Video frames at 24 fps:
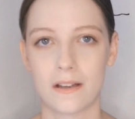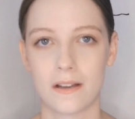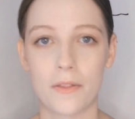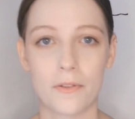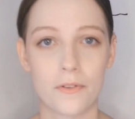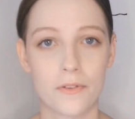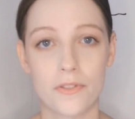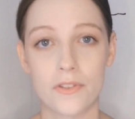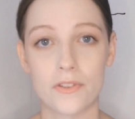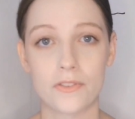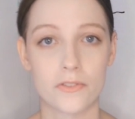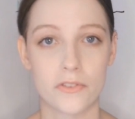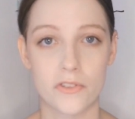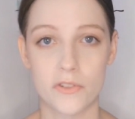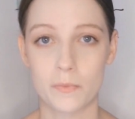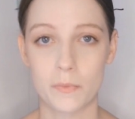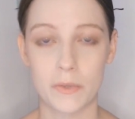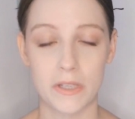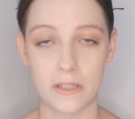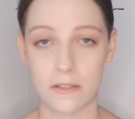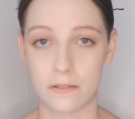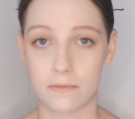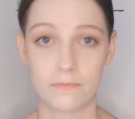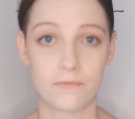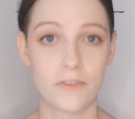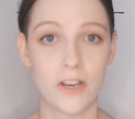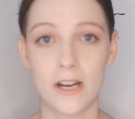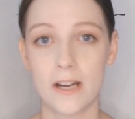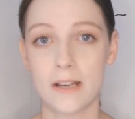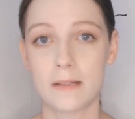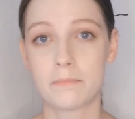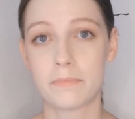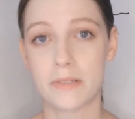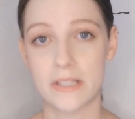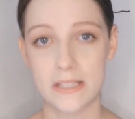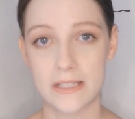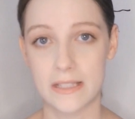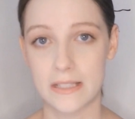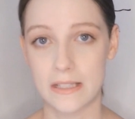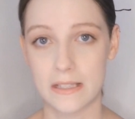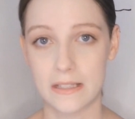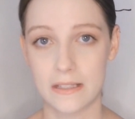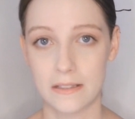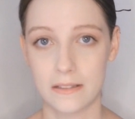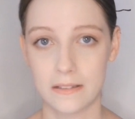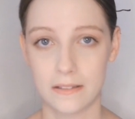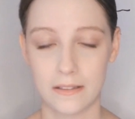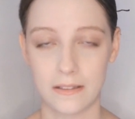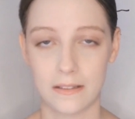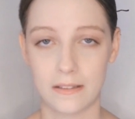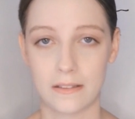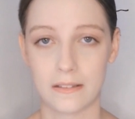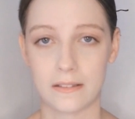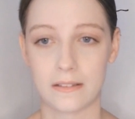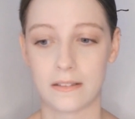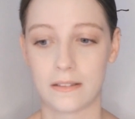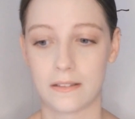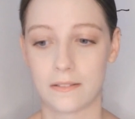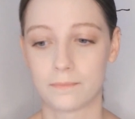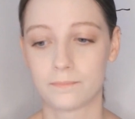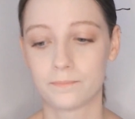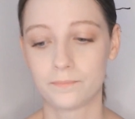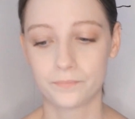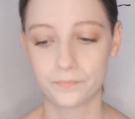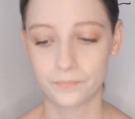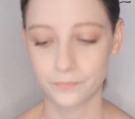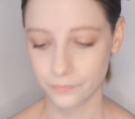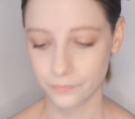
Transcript: other than just being very busy. And